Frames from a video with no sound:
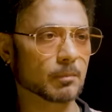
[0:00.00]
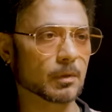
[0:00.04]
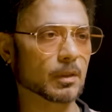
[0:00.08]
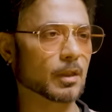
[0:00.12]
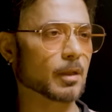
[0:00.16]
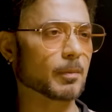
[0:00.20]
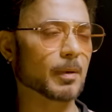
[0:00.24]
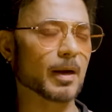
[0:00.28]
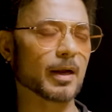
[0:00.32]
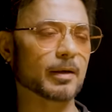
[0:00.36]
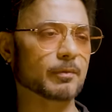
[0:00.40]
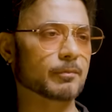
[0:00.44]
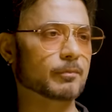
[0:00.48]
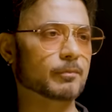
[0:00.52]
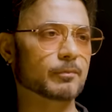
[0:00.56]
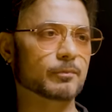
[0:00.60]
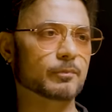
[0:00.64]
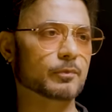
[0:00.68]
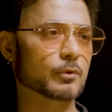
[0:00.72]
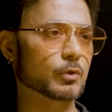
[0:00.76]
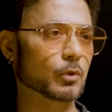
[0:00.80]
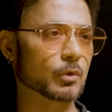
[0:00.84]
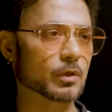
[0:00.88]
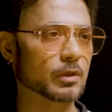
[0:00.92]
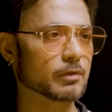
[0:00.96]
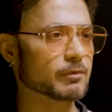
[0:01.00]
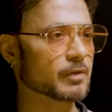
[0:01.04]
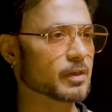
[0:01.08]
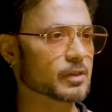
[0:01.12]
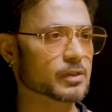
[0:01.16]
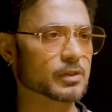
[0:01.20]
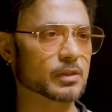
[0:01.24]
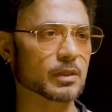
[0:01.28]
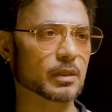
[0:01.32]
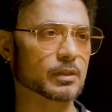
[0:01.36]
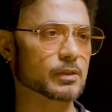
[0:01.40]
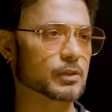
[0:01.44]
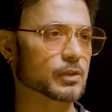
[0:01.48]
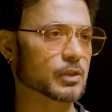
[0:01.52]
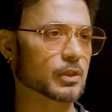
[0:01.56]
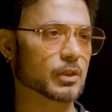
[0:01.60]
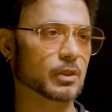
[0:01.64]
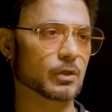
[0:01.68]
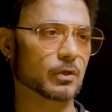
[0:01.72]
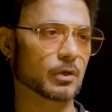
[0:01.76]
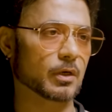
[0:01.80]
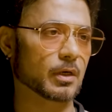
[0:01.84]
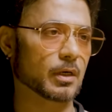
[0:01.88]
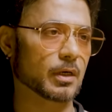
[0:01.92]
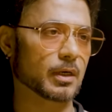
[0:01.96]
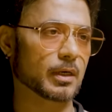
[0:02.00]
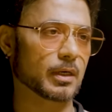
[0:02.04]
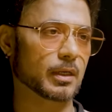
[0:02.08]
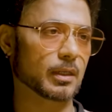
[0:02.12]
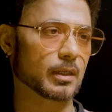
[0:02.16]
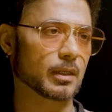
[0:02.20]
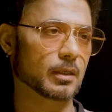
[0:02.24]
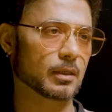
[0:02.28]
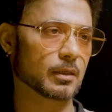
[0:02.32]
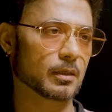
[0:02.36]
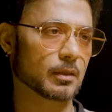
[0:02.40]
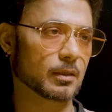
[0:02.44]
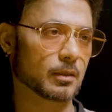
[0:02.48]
Matlab, I don't invest in unsecured lending.